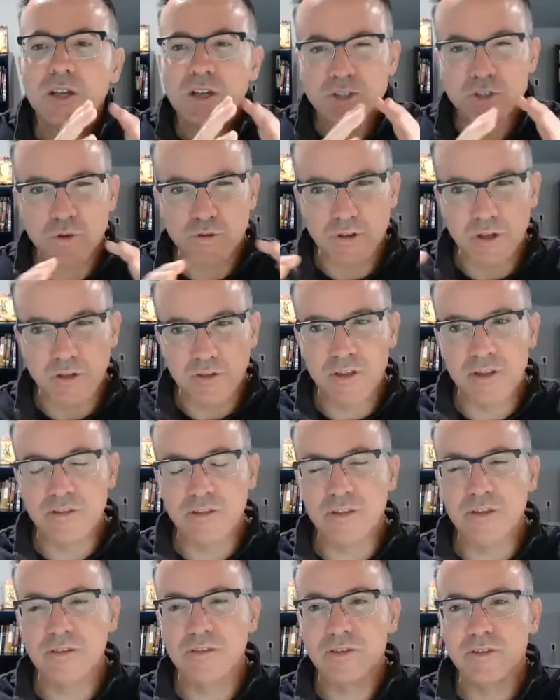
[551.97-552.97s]
So the,
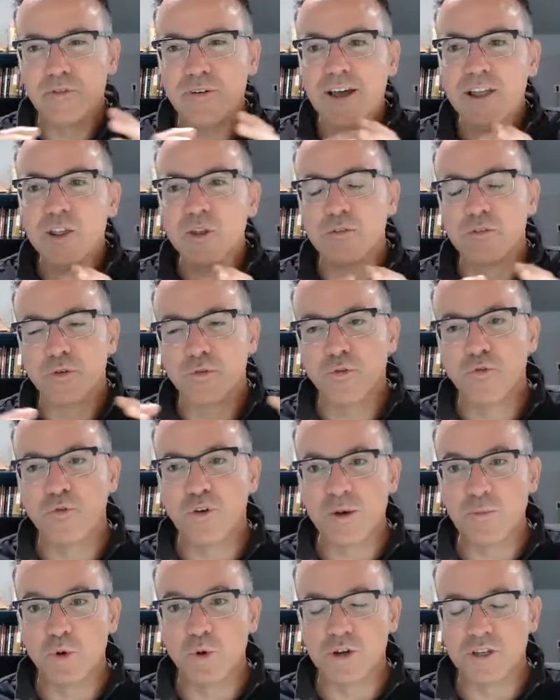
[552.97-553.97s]
the, the value of the
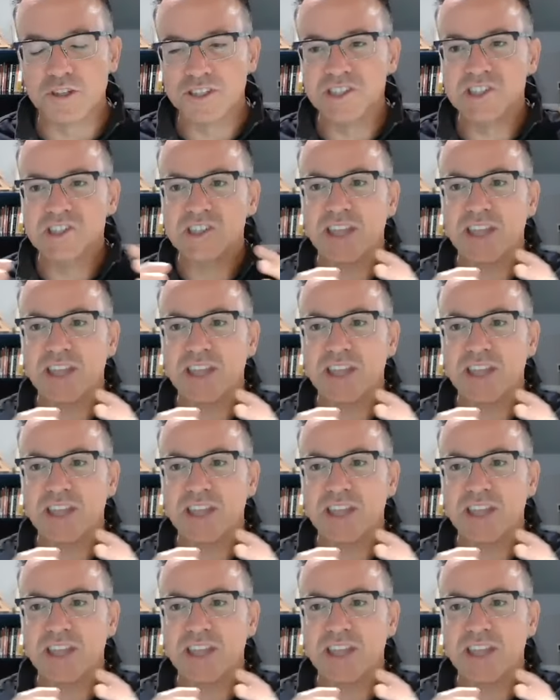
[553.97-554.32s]
framework and these